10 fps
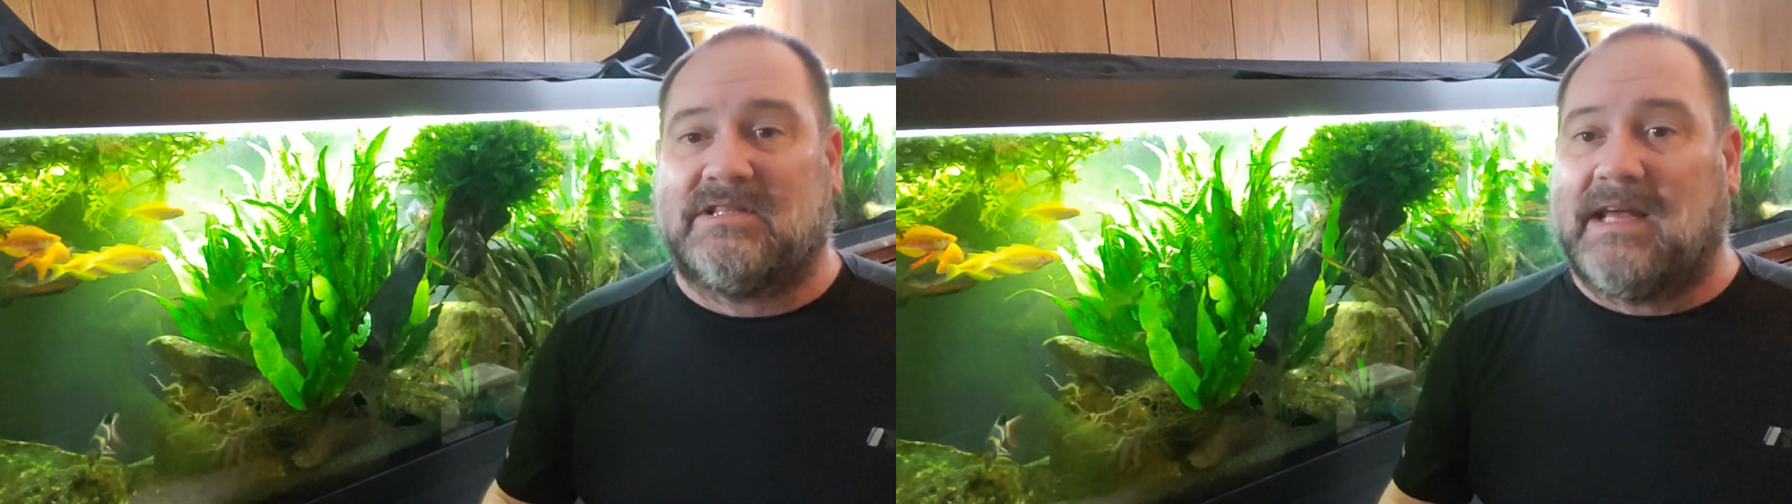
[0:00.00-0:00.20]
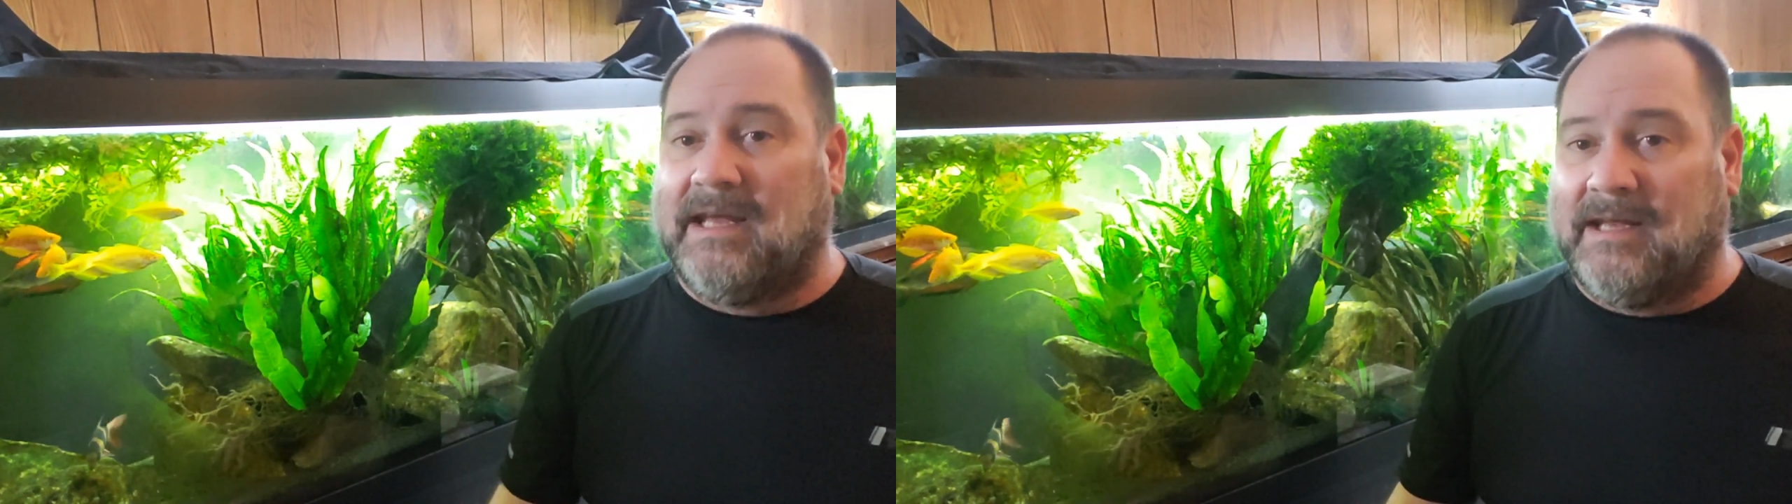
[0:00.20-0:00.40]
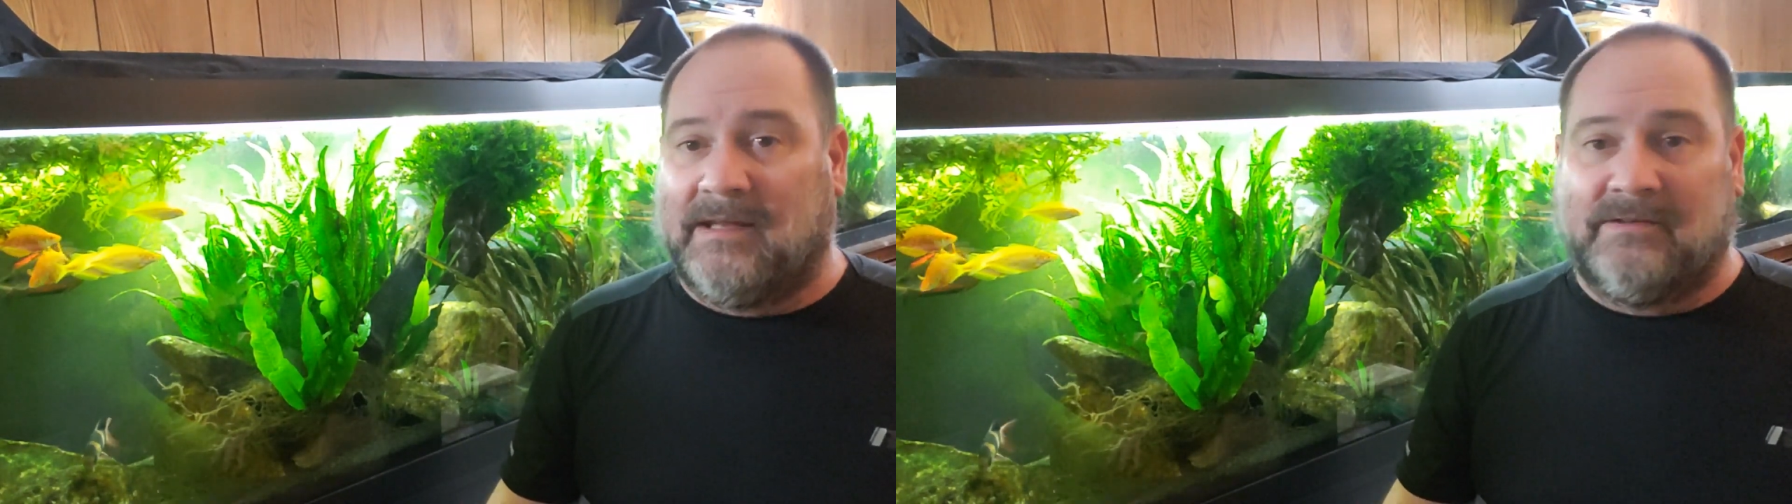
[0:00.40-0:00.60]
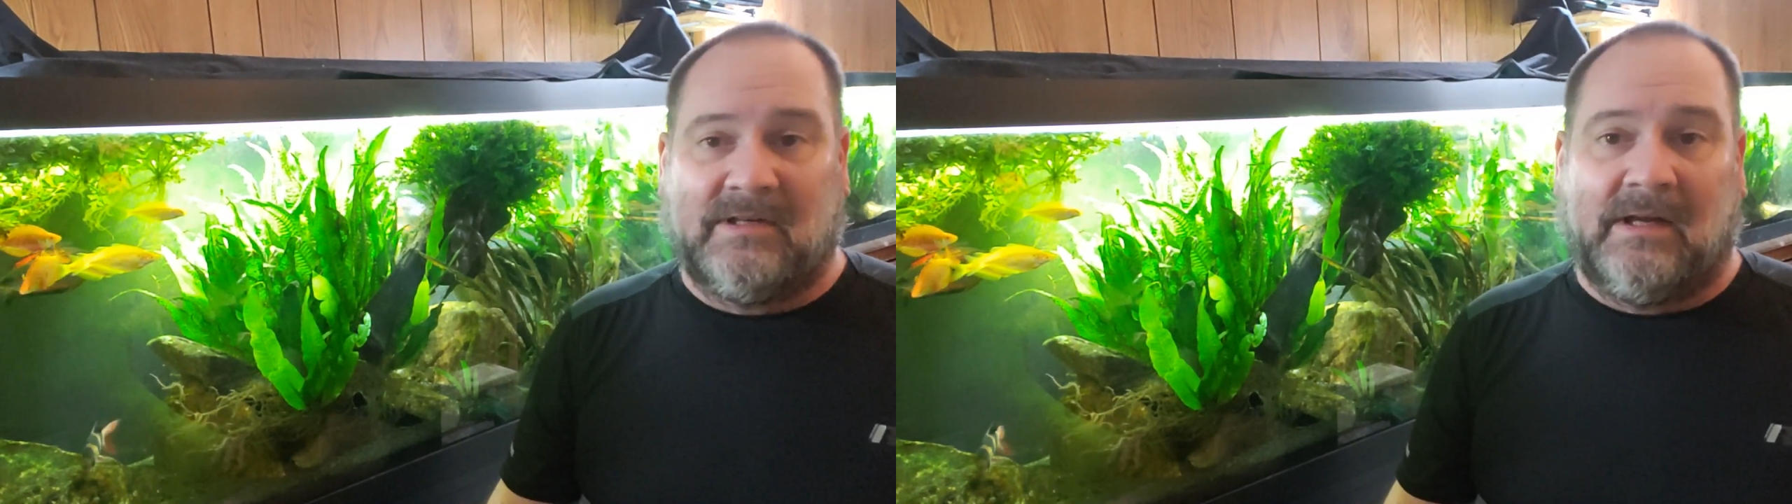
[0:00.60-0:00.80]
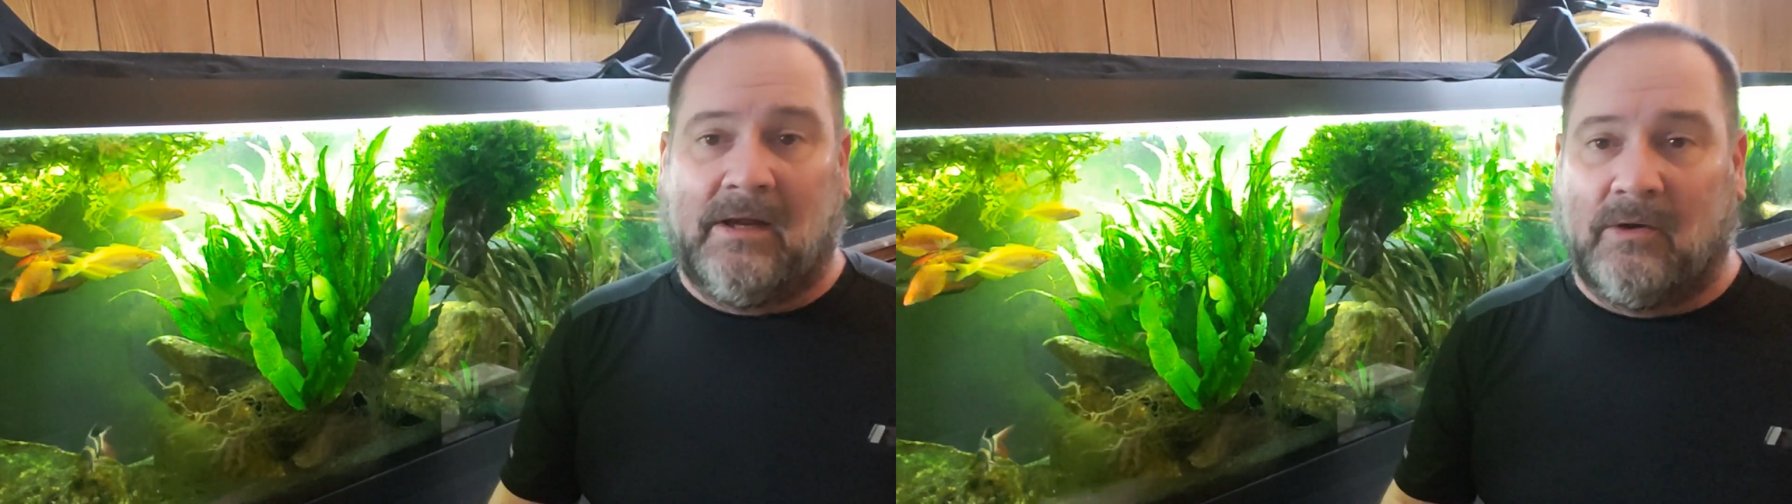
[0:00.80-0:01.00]
and
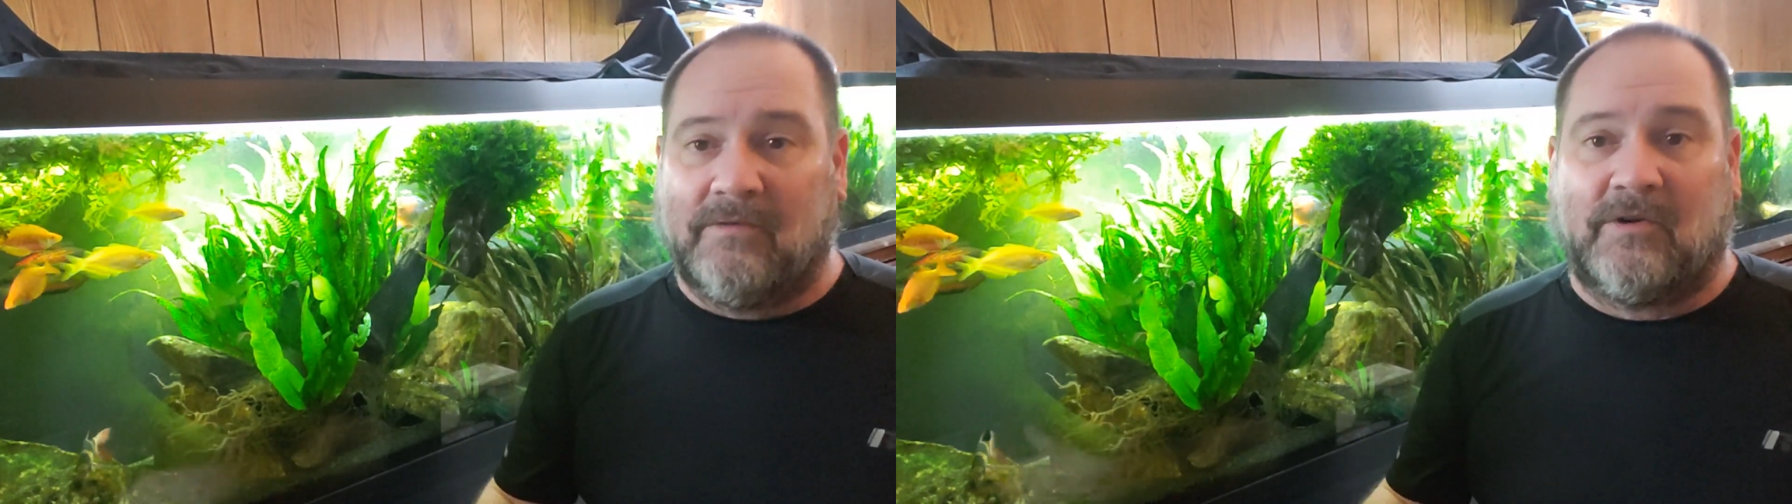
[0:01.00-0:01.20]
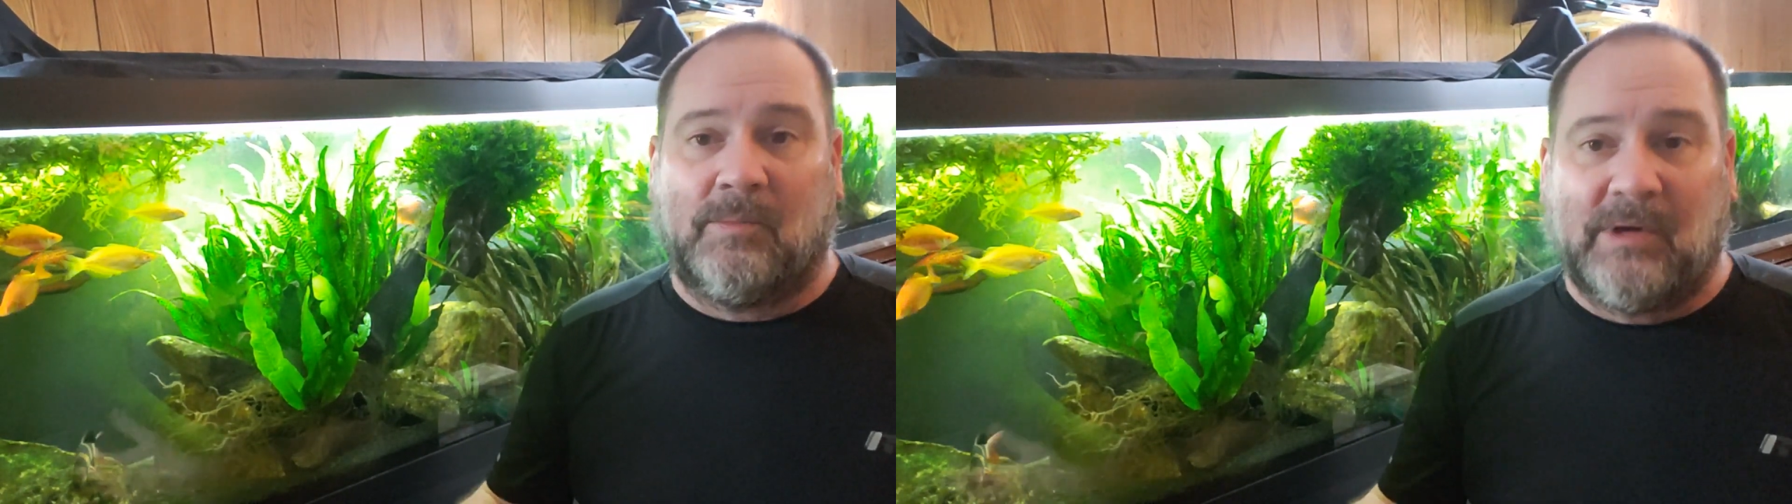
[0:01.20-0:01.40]
over a